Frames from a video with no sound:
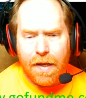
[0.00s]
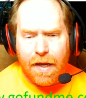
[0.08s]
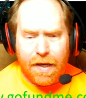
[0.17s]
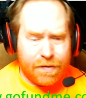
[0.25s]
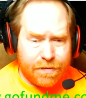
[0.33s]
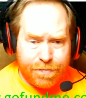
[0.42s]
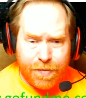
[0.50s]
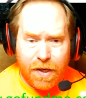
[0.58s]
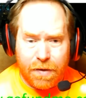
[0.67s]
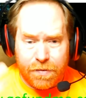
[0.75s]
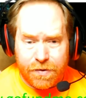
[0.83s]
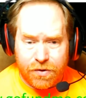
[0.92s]
and be
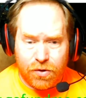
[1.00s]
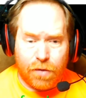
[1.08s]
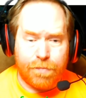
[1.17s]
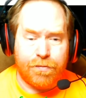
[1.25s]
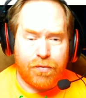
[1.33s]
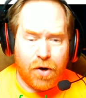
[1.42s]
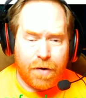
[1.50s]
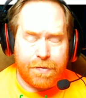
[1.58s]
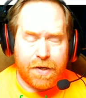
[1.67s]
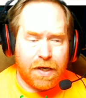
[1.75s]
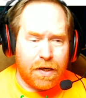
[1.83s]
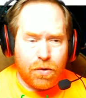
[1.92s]
able to start
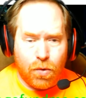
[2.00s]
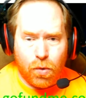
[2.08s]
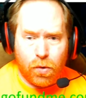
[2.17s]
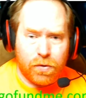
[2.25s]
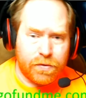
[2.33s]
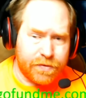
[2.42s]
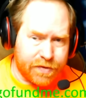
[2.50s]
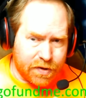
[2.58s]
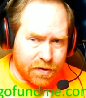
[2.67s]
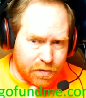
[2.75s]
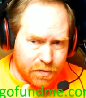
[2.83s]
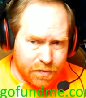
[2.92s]
propagating corals
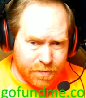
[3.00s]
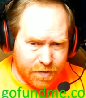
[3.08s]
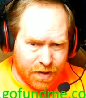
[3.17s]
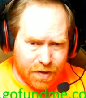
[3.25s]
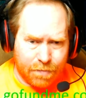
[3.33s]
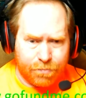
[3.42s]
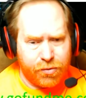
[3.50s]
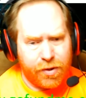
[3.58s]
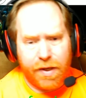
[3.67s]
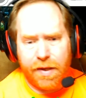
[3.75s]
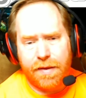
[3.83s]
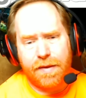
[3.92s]
and
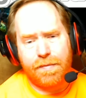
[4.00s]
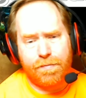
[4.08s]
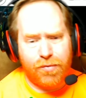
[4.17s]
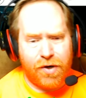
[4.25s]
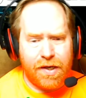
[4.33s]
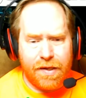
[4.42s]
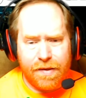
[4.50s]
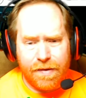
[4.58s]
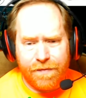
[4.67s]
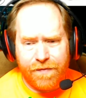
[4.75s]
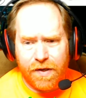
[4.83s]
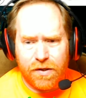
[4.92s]
breeding
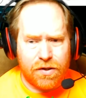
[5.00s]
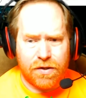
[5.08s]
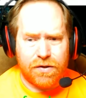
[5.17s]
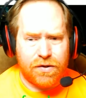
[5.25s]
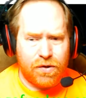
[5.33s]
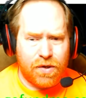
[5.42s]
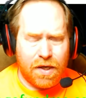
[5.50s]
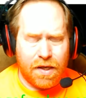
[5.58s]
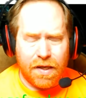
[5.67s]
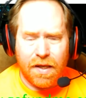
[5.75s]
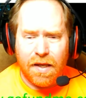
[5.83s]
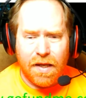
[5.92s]
the fish, because they
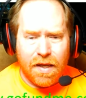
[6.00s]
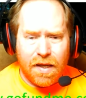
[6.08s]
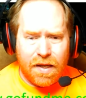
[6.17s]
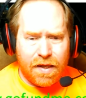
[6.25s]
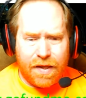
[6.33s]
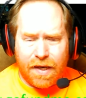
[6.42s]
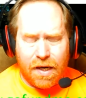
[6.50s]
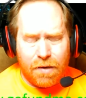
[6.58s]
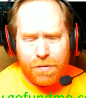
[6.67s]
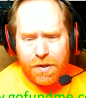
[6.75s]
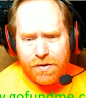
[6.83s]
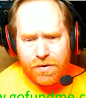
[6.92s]
got to
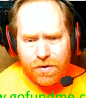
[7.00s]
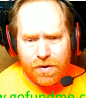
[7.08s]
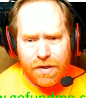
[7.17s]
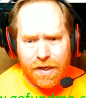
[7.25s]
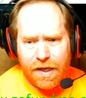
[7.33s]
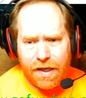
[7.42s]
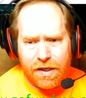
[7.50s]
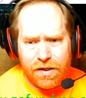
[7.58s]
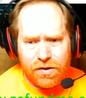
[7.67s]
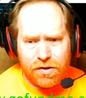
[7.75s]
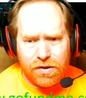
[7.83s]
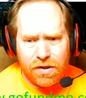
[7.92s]
be a certain
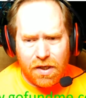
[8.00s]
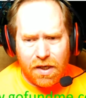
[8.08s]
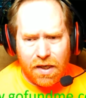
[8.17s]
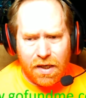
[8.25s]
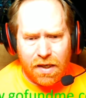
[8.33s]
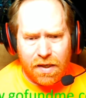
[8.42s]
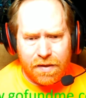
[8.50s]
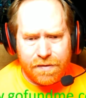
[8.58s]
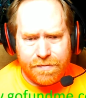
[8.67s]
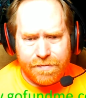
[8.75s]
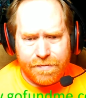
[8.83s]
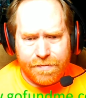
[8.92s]
age, and
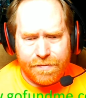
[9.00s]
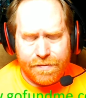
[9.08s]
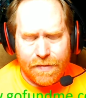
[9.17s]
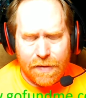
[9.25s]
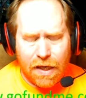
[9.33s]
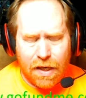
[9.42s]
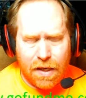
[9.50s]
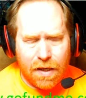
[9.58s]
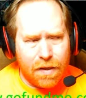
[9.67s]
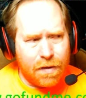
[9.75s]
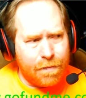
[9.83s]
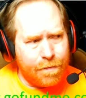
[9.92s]
they
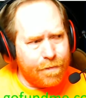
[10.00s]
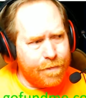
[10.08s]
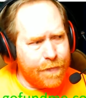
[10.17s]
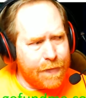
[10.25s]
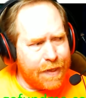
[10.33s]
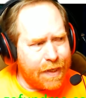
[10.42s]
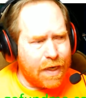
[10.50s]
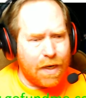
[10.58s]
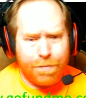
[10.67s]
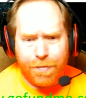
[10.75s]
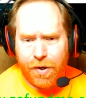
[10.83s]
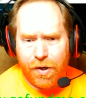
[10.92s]
got
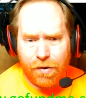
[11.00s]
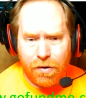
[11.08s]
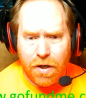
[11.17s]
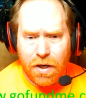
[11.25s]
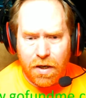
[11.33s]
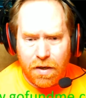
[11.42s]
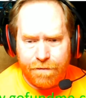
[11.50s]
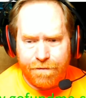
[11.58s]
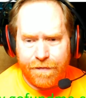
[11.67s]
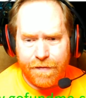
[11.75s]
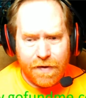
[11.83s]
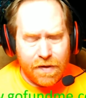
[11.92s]
to pair
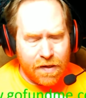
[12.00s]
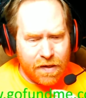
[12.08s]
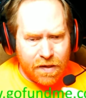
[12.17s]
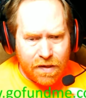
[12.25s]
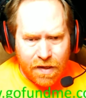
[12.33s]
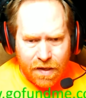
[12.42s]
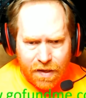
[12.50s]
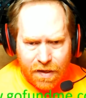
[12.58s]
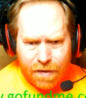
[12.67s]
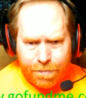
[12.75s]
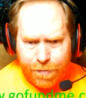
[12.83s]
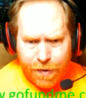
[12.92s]
off
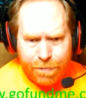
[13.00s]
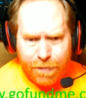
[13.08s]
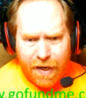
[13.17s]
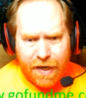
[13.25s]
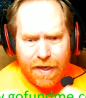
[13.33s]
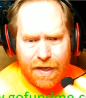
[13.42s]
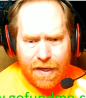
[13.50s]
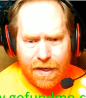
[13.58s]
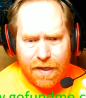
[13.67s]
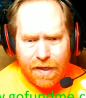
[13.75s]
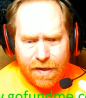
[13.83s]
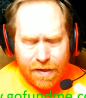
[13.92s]
and be
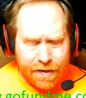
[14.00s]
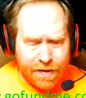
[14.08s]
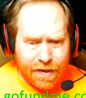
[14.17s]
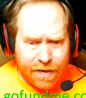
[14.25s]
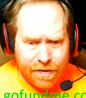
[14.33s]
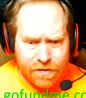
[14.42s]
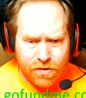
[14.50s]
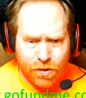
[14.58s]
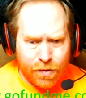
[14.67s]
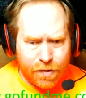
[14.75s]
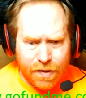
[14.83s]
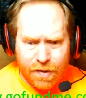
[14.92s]
mated. Then they
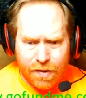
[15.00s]
start.